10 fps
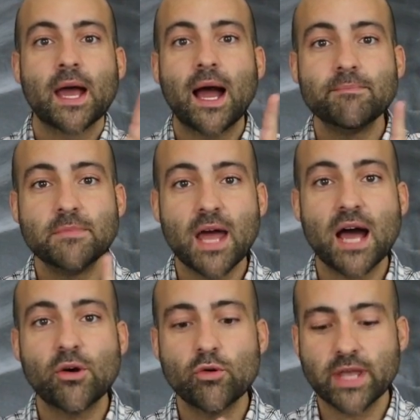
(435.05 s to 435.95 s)
I'm
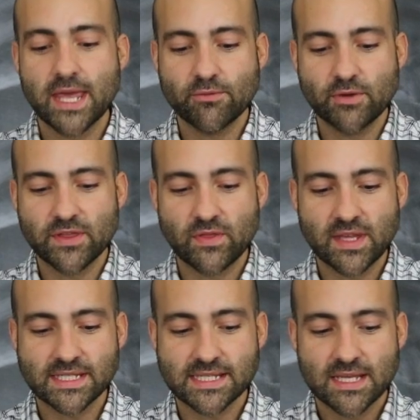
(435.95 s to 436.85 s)
not okay with
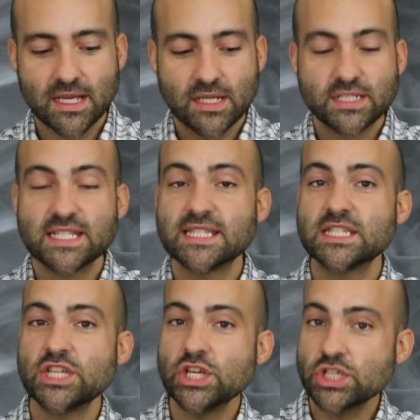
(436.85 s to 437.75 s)
this
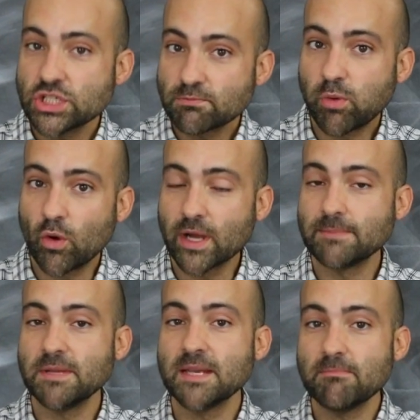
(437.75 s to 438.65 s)
decision
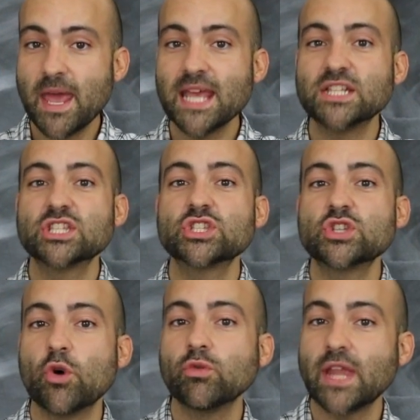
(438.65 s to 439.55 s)
point being made
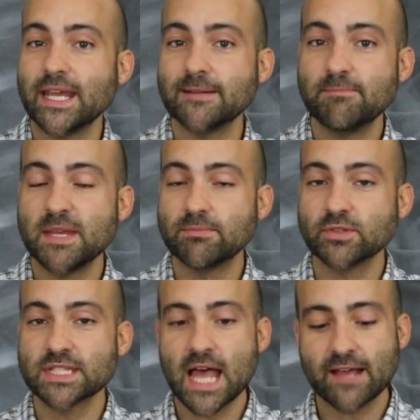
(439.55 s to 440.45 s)
so late in
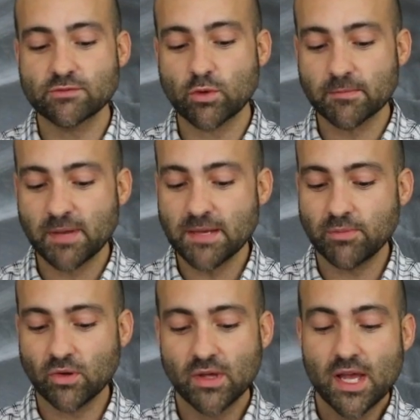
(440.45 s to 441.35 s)
people's lives, where
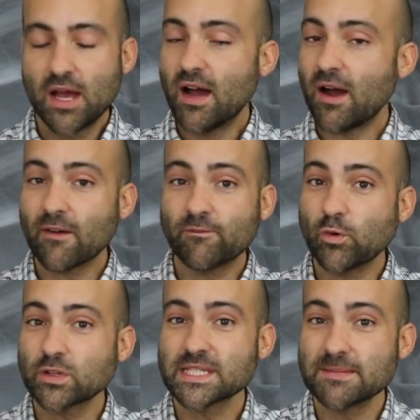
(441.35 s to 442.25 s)
people are
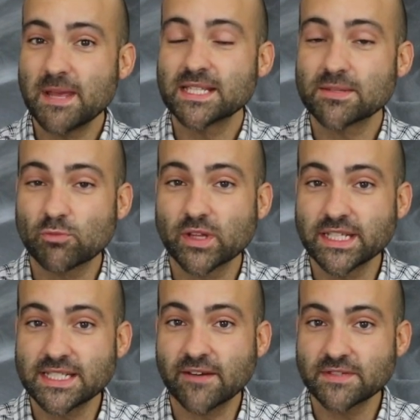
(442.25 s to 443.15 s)
forced to make some
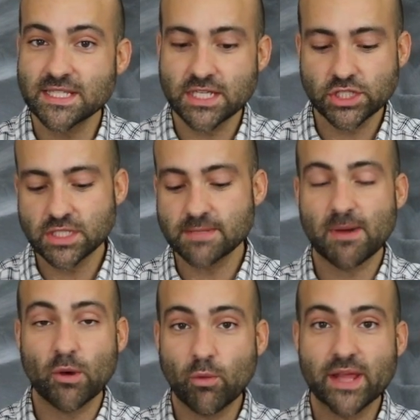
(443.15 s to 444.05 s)
really tough decisions
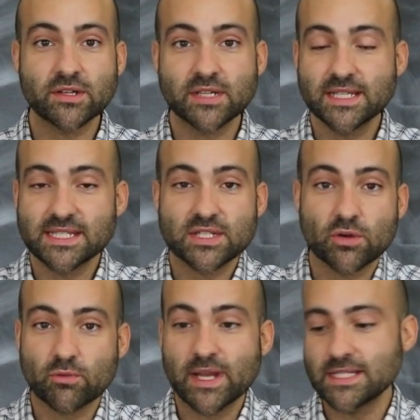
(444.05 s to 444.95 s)
about whether to
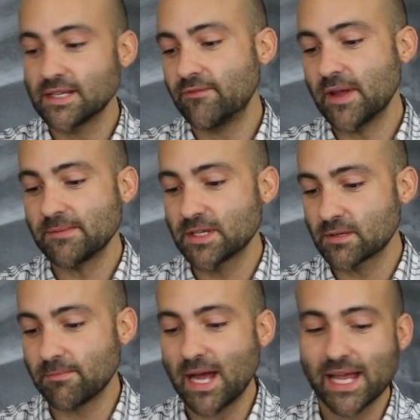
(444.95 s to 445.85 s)
start raising a family
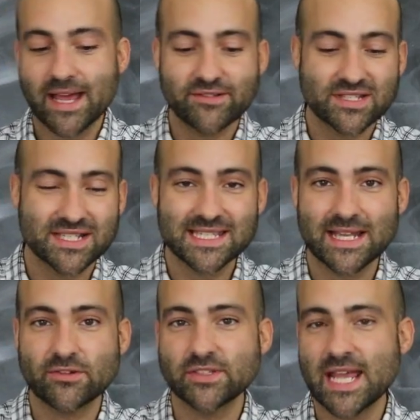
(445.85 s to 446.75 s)
or buy a house or
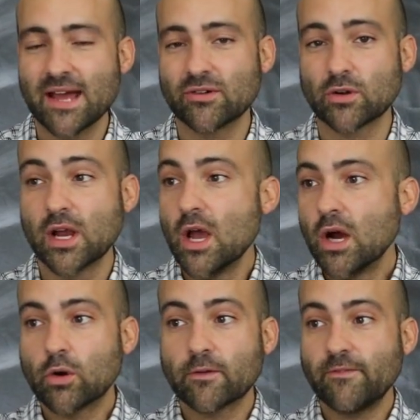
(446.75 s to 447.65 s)
settle down, or
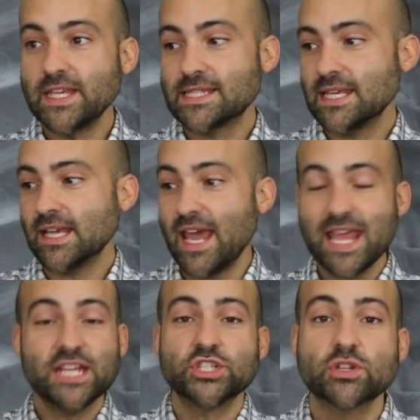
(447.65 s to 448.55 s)
or facing
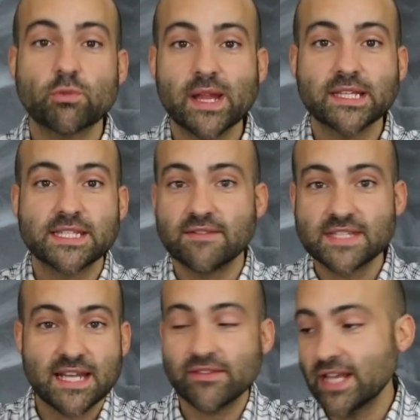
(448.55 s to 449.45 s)
aging
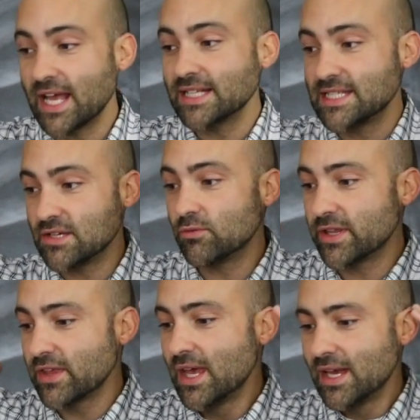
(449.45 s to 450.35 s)
relatives. Now they gotta deal
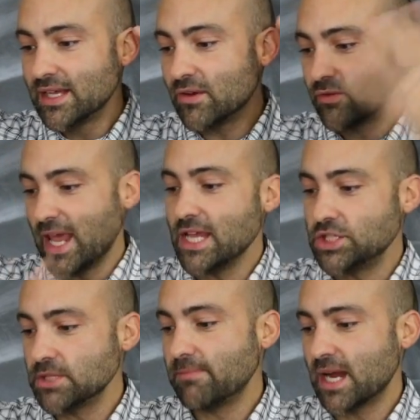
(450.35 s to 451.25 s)
with, you know,
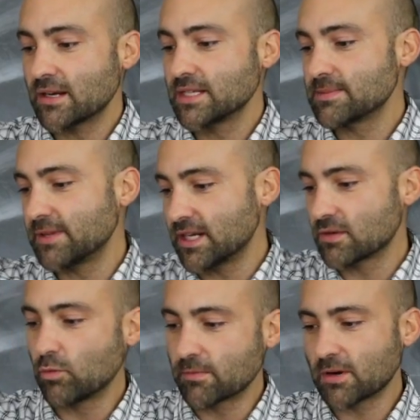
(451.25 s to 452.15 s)
aging parents, but they're
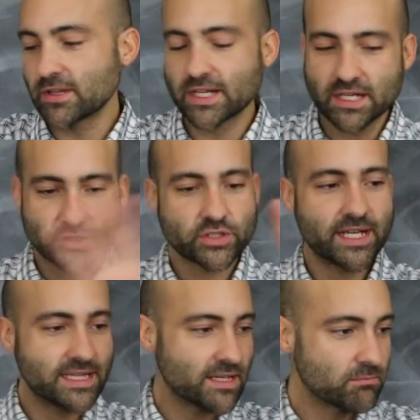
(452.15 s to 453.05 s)
in one part of the
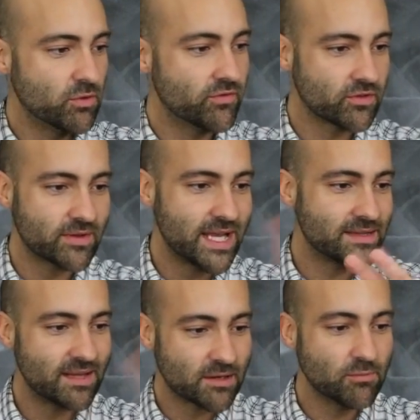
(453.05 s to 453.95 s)
country and they're moving
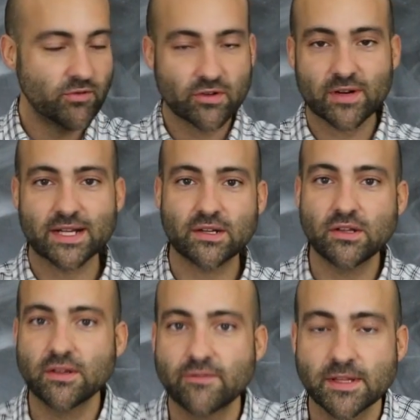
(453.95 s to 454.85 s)
and they're moving around
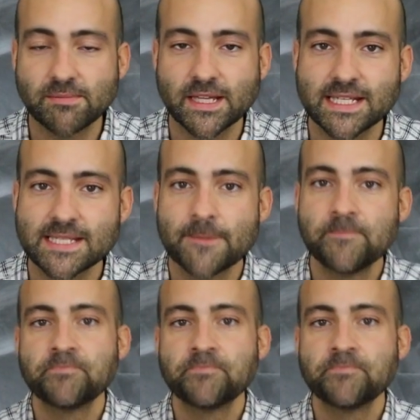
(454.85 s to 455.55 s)
all over the place.